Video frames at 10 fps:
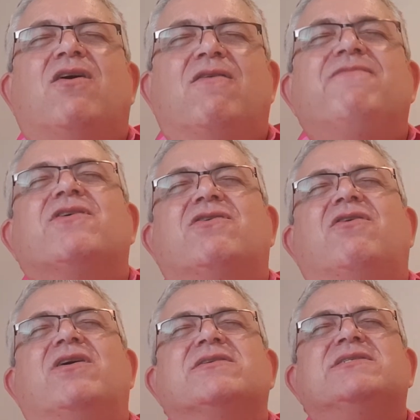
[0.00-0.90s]
of the
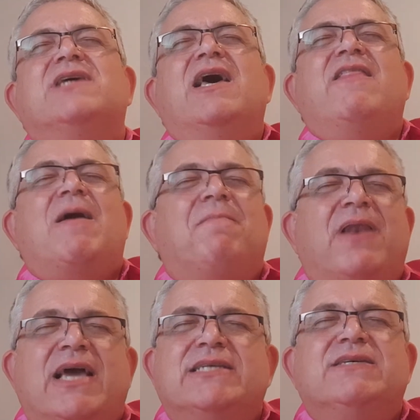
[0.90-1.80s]
cross, that
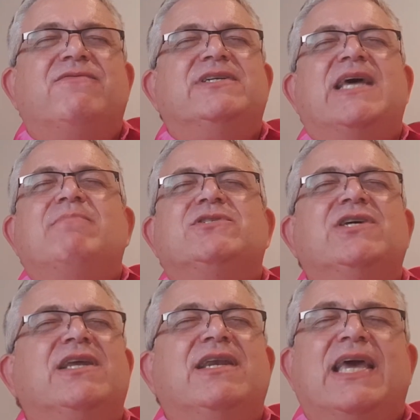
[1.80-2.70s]
place of
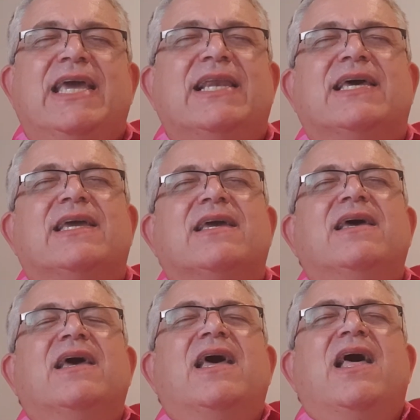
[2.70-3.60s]
redemption and healing,
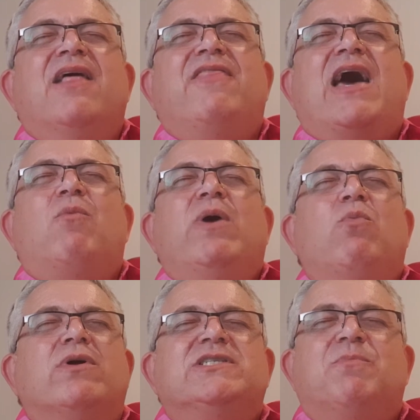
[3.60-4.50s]
that we
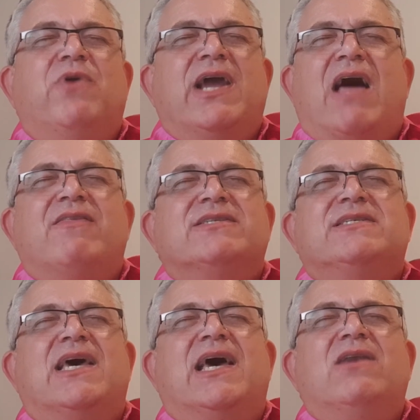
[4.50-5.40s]
want to bring others
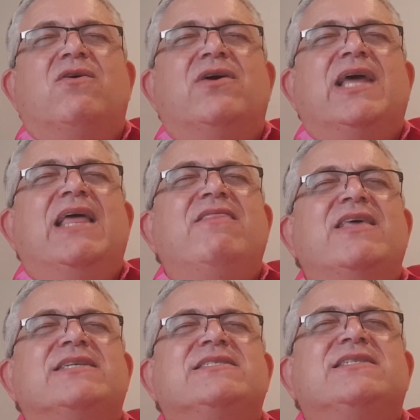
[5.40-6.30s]
there. Lord, in
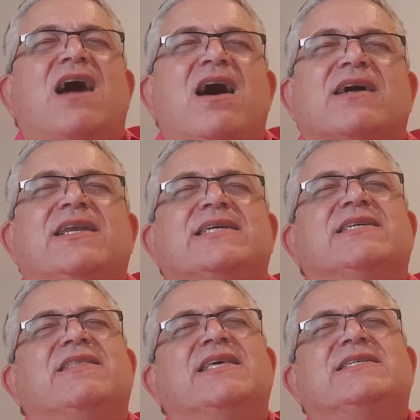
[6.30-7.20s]
this darkness,
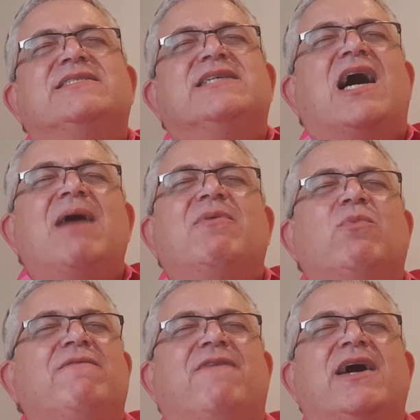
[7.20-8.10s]
at this time that
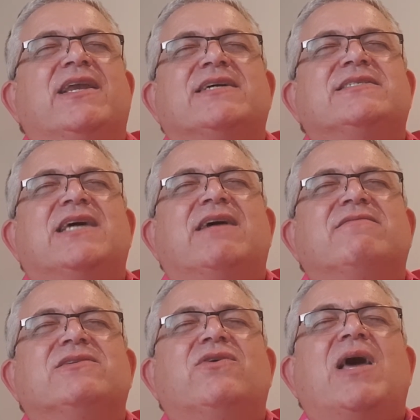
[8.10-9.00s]
we find
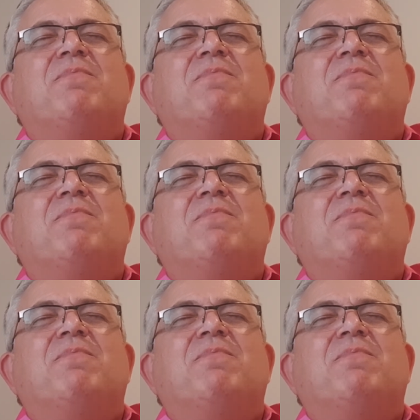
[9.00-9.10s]
ourselves, Lord, I